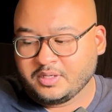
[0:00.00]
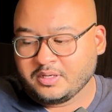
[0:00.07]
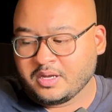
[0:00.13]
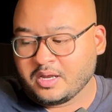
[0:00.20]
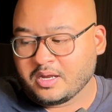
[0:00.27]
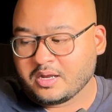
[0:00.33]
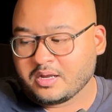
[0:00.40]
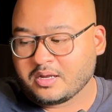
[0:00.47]

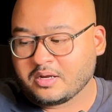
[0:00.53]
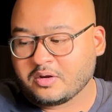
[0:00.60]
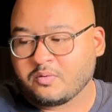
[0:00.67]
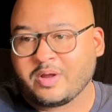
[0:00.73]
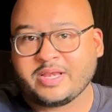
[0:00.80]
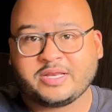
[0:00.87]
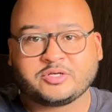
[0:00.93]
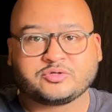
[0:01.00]

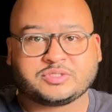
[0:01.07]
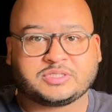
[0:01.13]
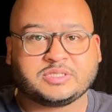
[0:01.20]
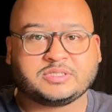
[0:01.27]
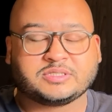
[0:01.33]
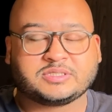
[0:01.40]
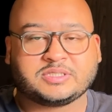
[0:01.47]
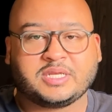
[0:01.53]
quite
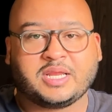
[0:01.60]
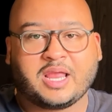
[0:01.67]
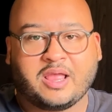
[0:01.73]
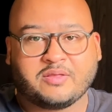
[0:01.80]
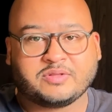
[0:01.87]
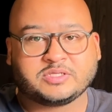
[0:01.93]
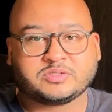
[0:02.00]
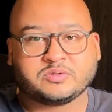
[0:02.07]
interesting to see
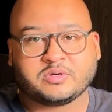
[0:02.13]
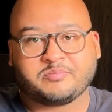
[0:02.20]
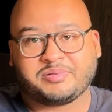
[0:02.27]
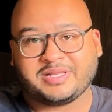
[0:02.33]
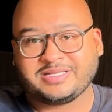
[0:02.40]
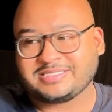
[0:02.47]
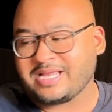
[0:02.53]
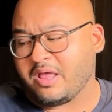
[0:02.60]
how this sort of
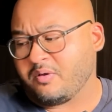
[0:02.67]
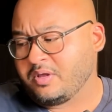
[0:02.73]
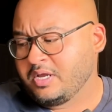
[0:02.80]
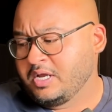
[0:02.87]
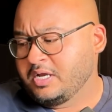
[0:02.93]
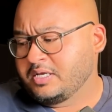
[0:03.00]
plays out.